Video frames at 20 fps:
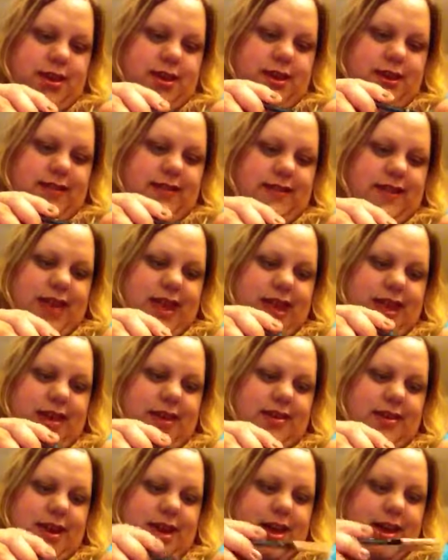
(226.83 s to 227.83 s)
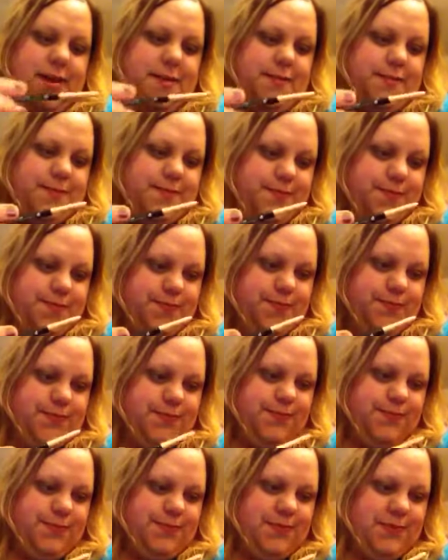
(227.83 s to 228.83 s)
it's like um,
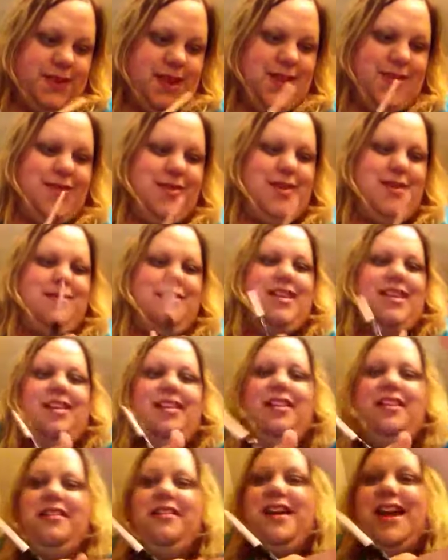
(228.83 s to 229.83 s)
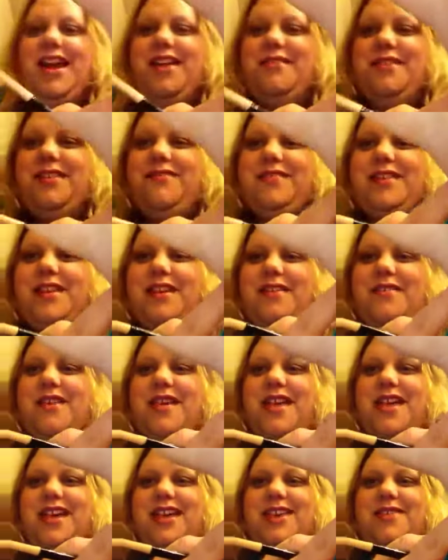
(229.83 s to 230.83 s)
ethereal, or I don't even know.
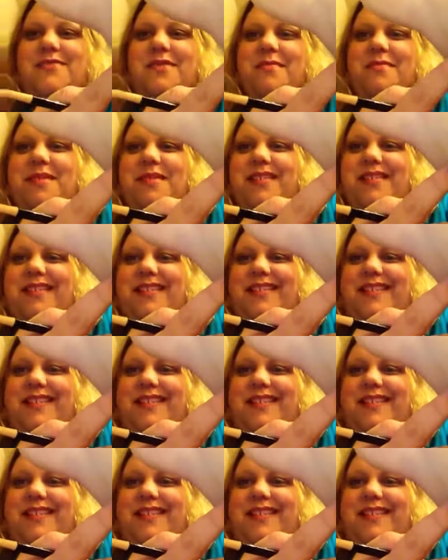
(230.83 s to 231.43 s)
You won't be able to